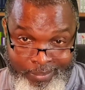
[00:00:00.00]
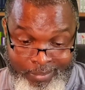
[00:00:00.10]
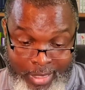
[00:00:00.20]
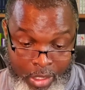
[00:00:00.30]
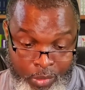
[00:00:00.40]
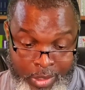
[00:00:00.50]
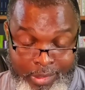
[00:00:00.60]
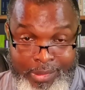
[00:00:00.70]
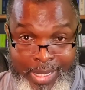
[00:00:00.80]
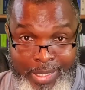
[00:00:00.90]
That's what it's
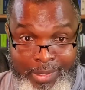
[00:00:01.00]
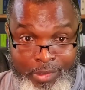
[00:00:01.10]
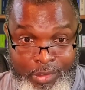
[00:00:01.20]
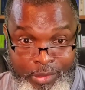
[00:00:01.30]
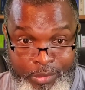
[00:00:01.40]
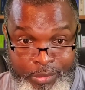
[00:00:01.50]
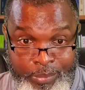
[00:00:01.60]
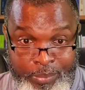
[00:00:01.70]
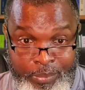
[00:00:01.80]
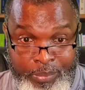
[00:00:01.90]
telling you.
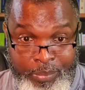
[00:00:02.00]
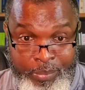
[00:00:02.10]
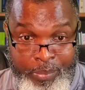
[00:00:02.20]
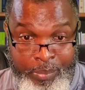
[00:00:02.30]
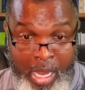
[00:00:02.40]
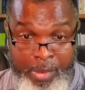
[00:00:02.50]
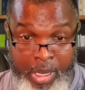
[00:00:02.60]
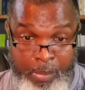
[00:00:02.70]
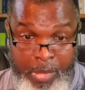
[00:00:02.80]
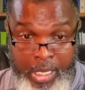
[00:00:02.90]
Maybe
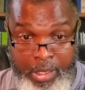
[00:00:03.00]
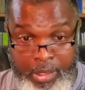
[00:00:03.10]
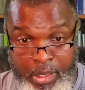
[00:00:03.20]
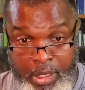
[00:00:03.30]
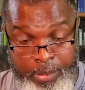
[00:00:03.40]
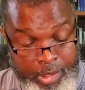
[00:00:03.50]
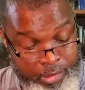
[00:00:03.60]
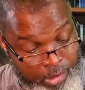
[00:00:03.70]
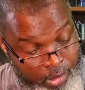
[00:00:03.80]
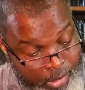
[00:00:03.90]
I'm making it up. Let's
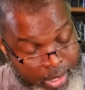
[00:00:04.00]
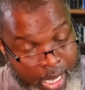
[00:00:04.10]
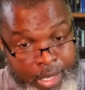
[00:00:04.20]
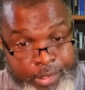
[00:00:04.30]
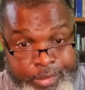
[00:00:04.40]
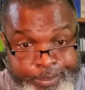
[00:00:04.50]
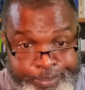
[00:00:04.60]
go to Daniel,